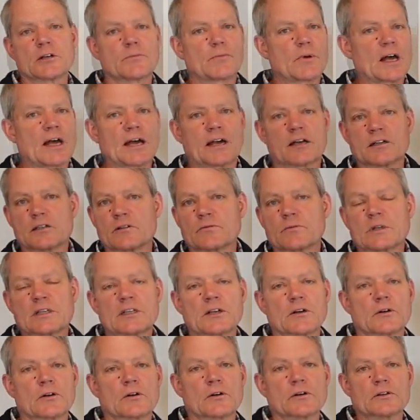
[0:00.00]
a package of
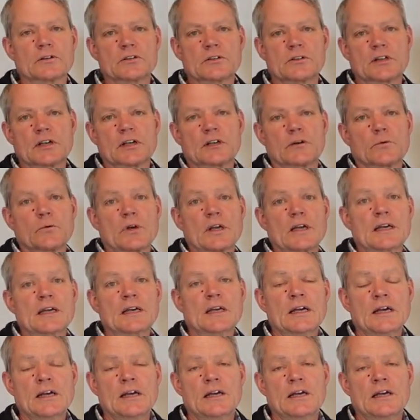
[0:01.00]
materials that we